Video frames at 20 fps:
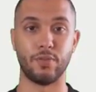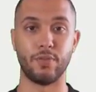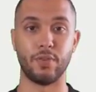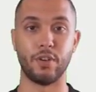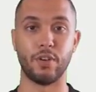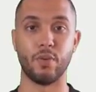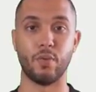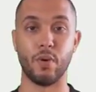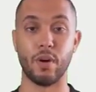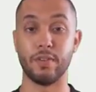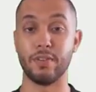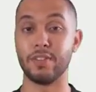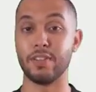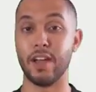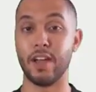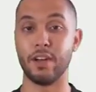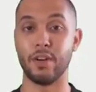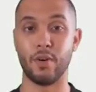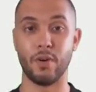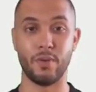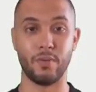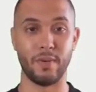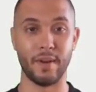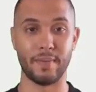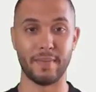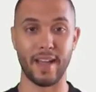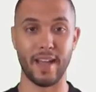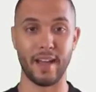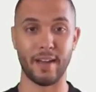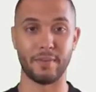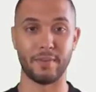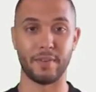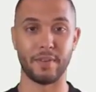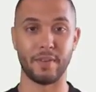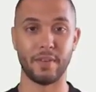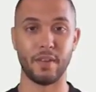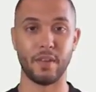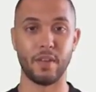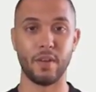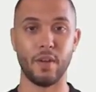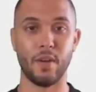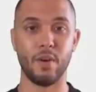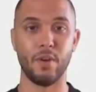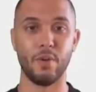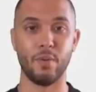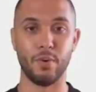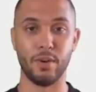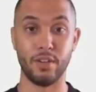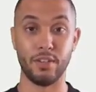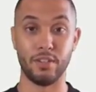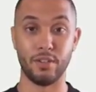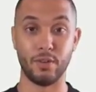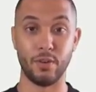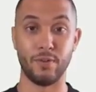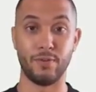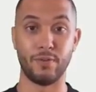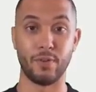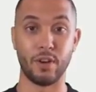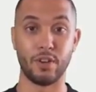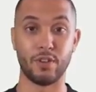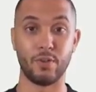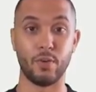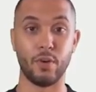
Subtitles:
for your website or web app. When you do a fresh